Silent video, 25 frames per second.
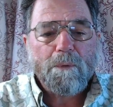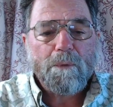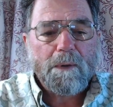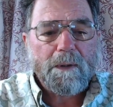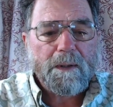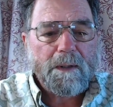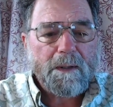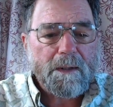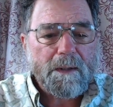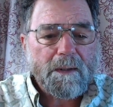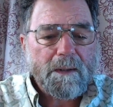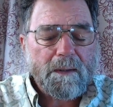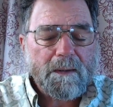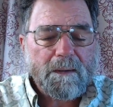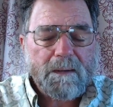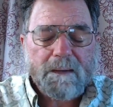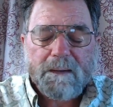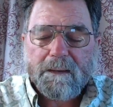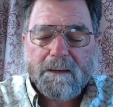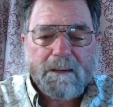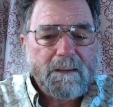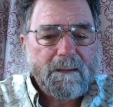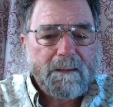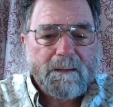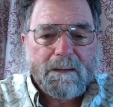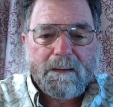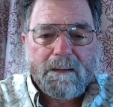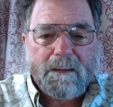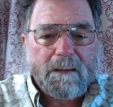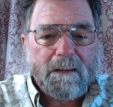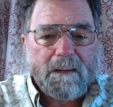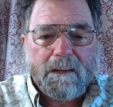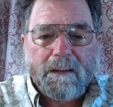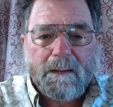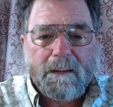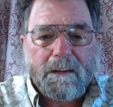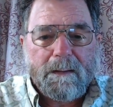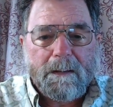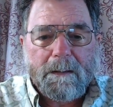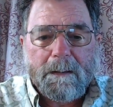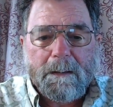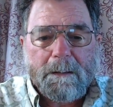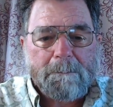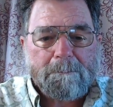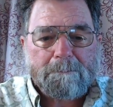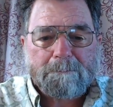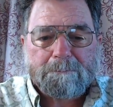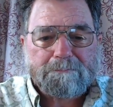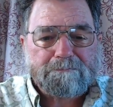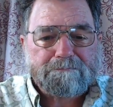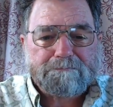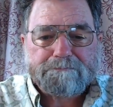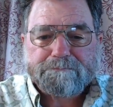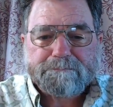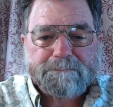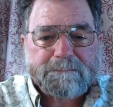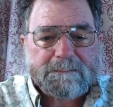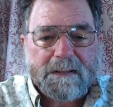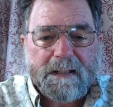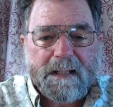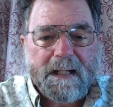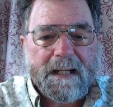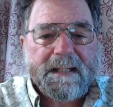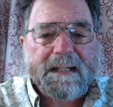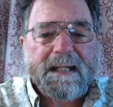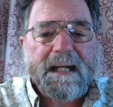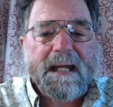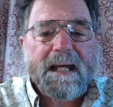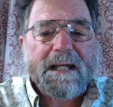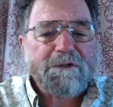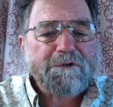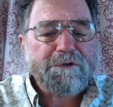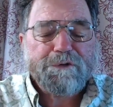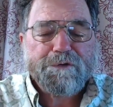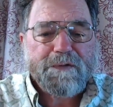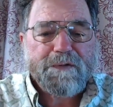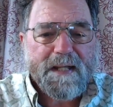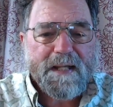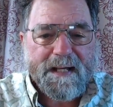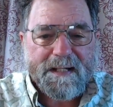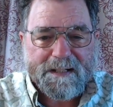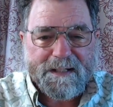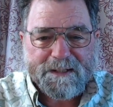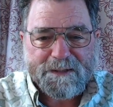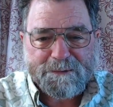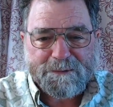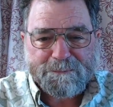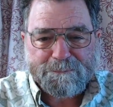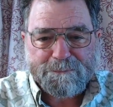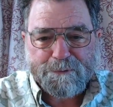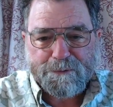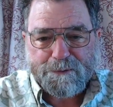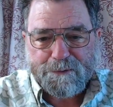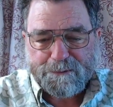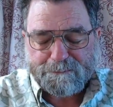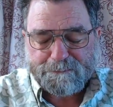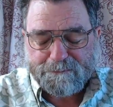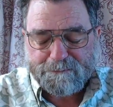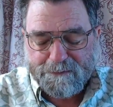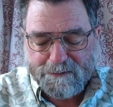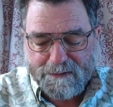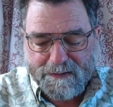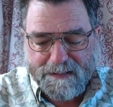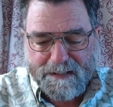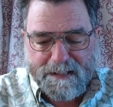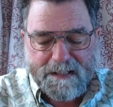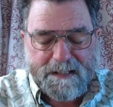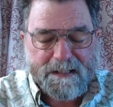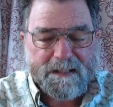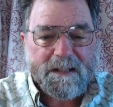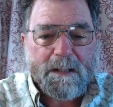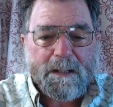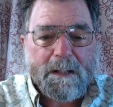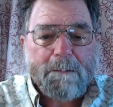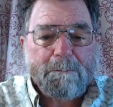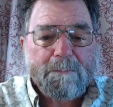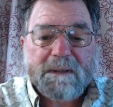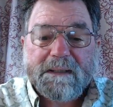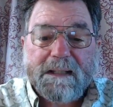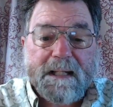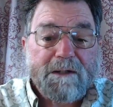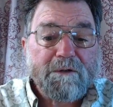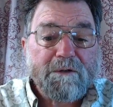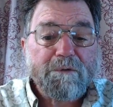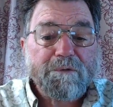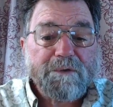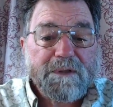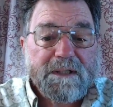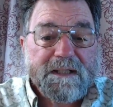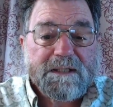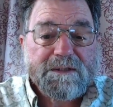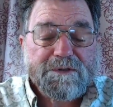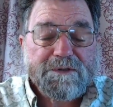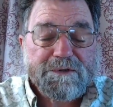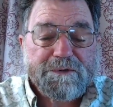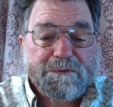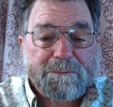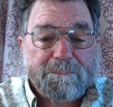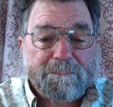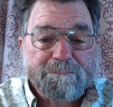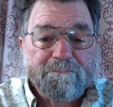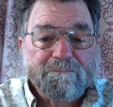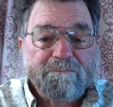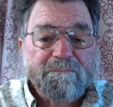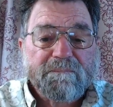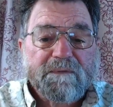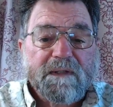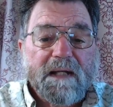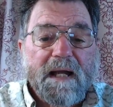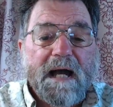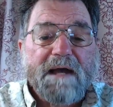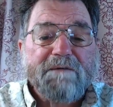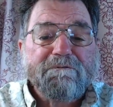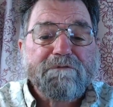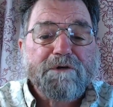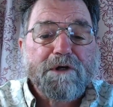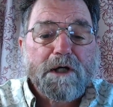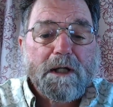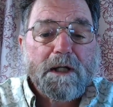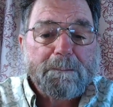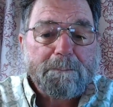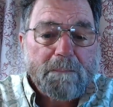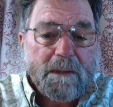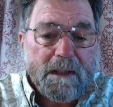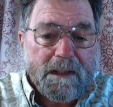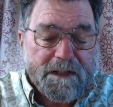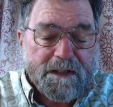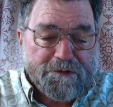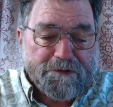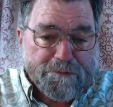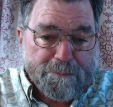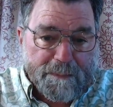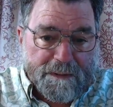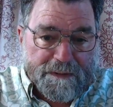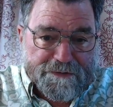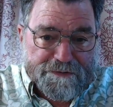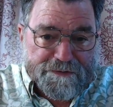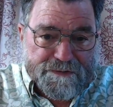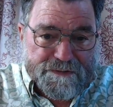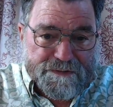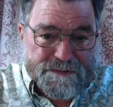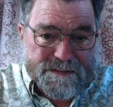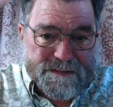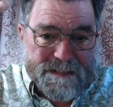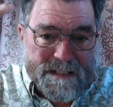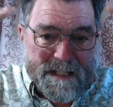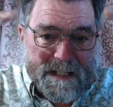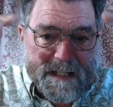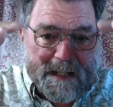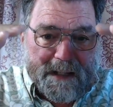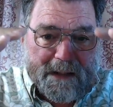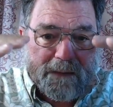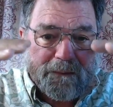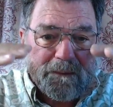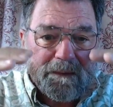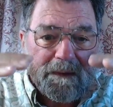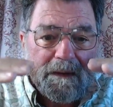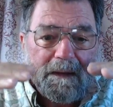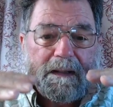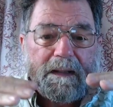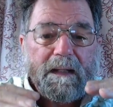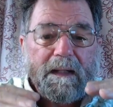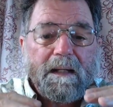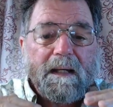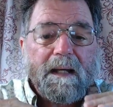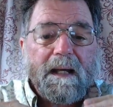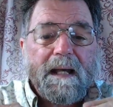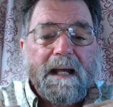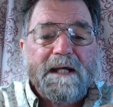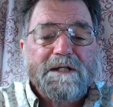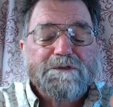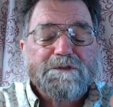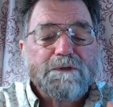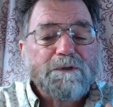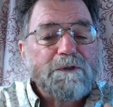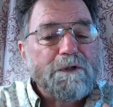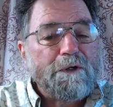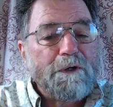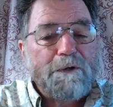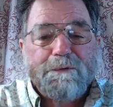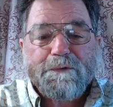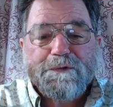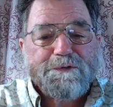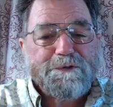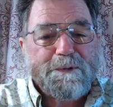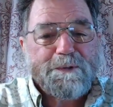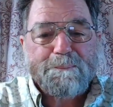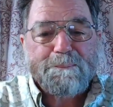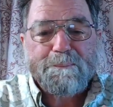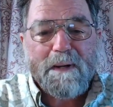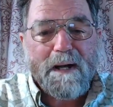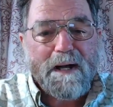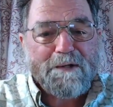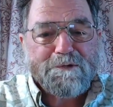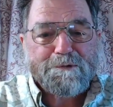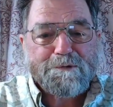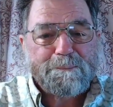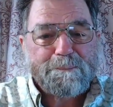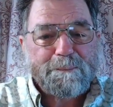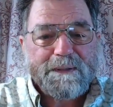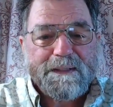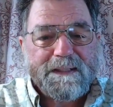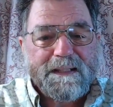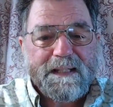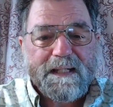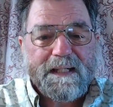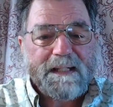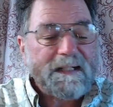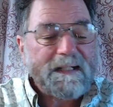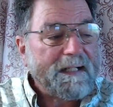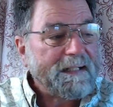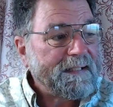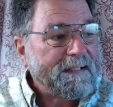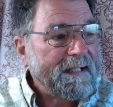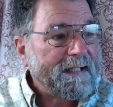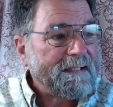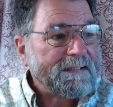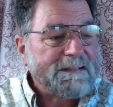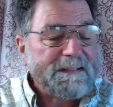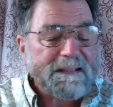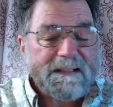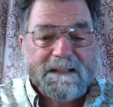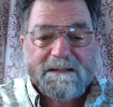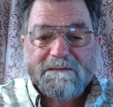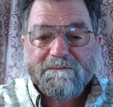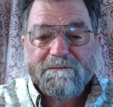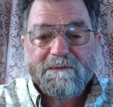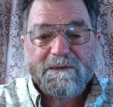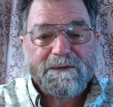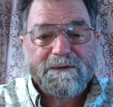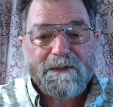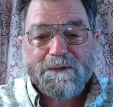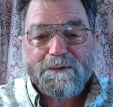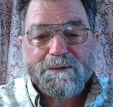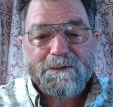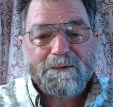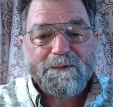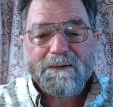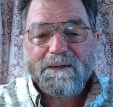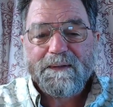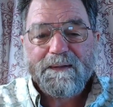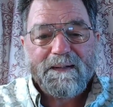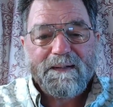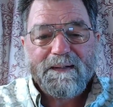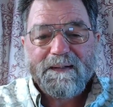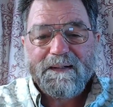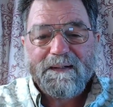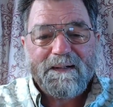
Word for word: where um, I can't do that anymore, okay? But I don't need to. I've cut my expenses down as low as they possibly can. I can't think of another